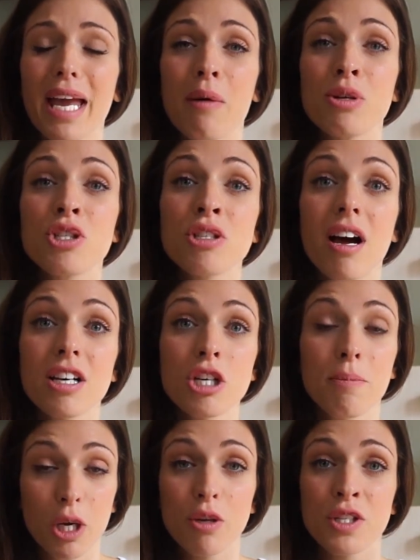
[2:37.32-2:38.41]
It was such
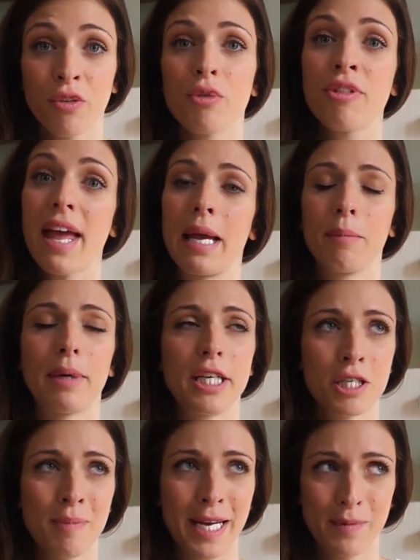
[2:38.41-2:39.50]
a beautiful thing, but it
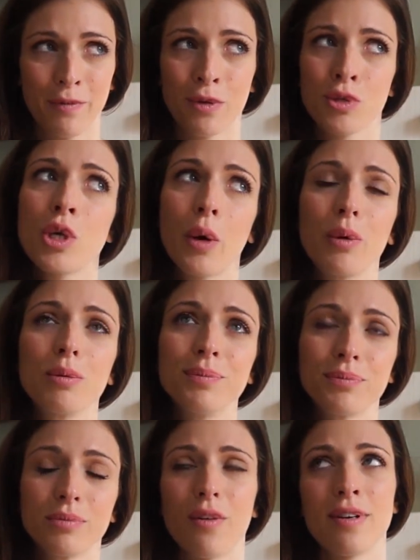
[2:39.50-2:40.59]
just makes me feel so,
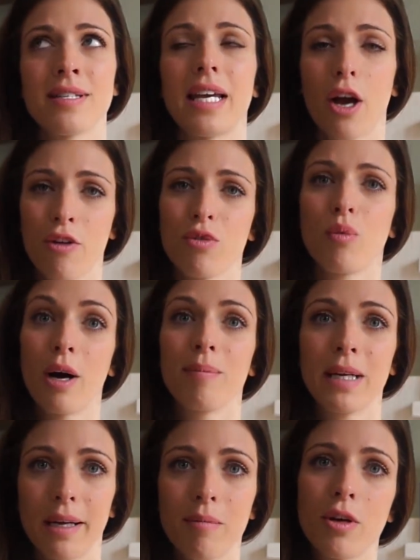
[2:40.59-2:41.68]
obviously,
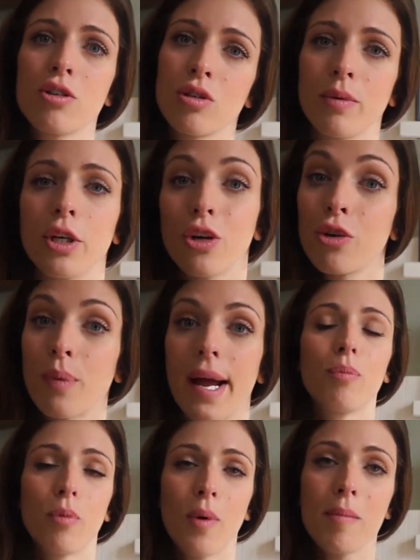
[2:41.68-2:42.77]
overwhelmingly emotional in a good way.
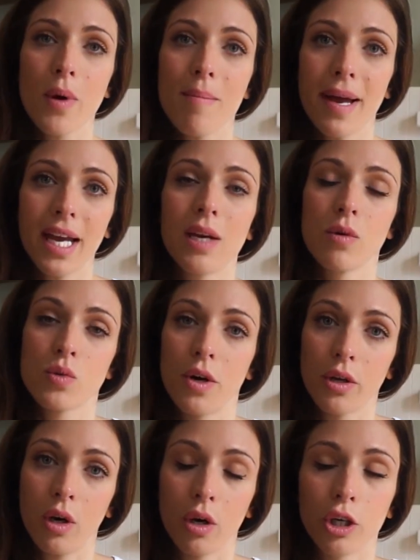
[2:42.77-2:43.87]
When we went back in, it was
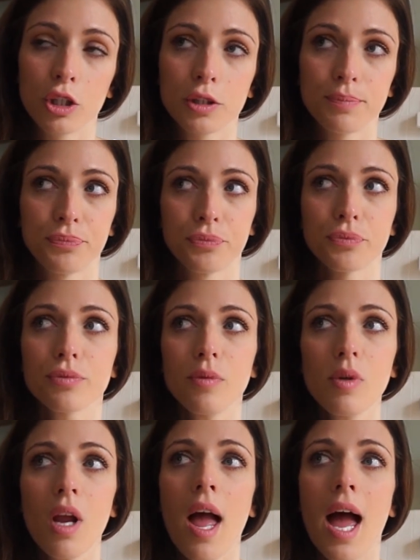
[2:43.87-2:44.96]
1 o'clock.
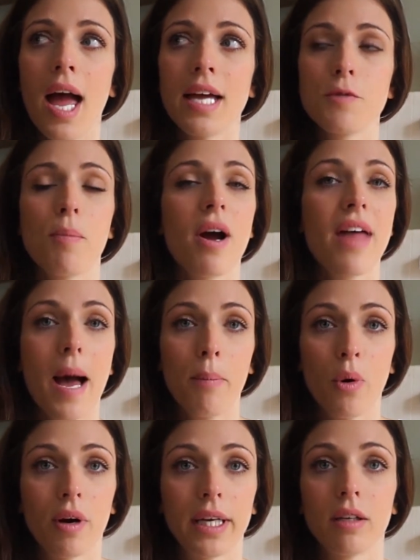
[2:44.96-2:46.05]
And by that
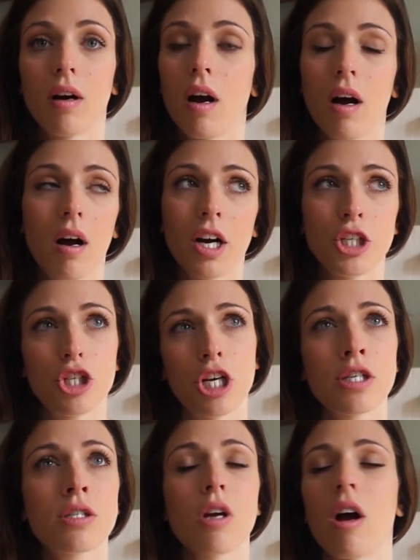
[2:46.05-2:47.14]
point, I
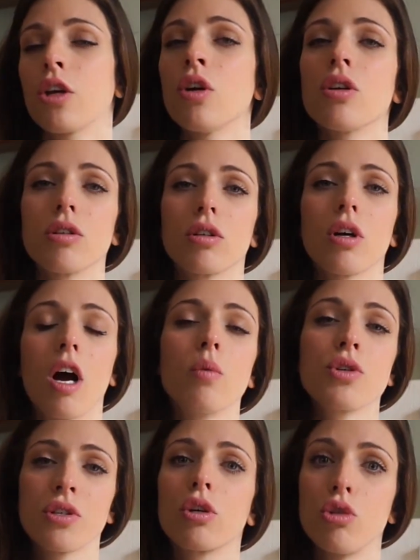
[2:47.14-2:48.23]

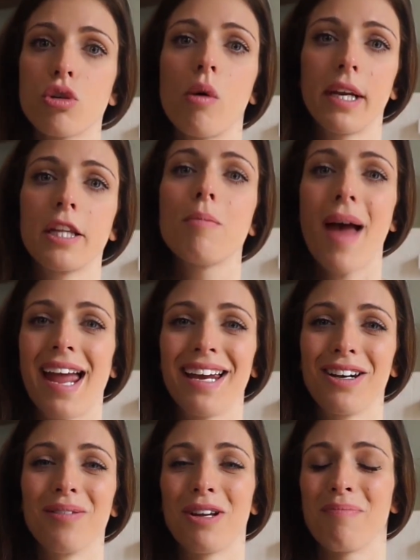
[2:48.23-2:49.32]
wasn't controlling the
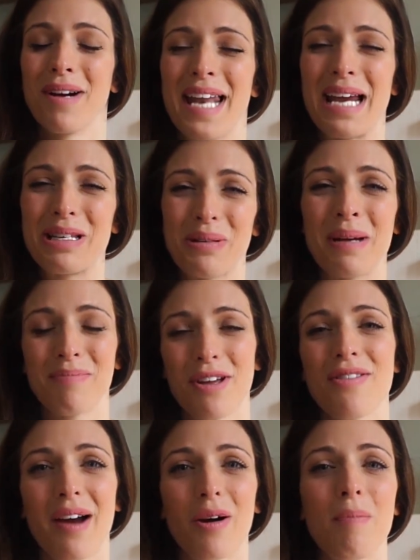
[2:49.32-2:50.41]
pain with my natal
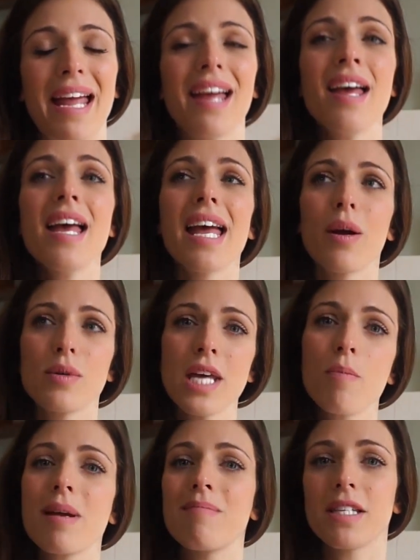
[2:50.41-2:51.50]
hypnotherapy. It was
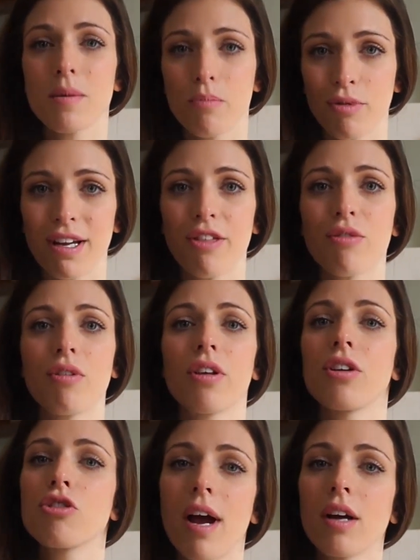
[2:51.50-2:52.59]
helping me to breathe through the
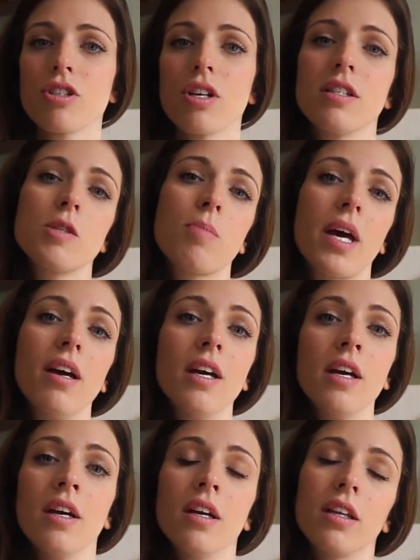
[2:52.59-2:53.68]
contractions, but
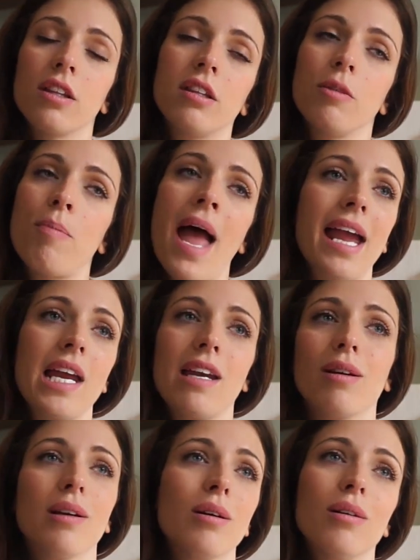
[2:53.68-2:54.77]
the
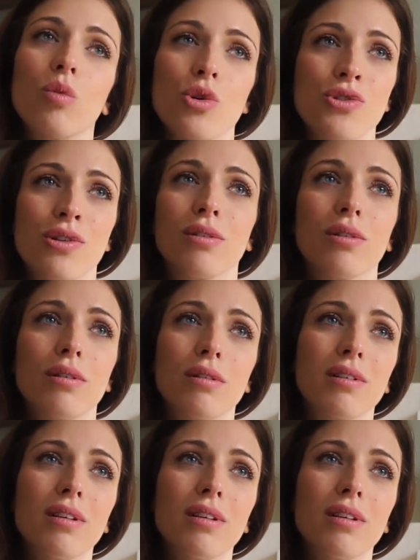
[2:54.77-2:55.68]
pain wasn't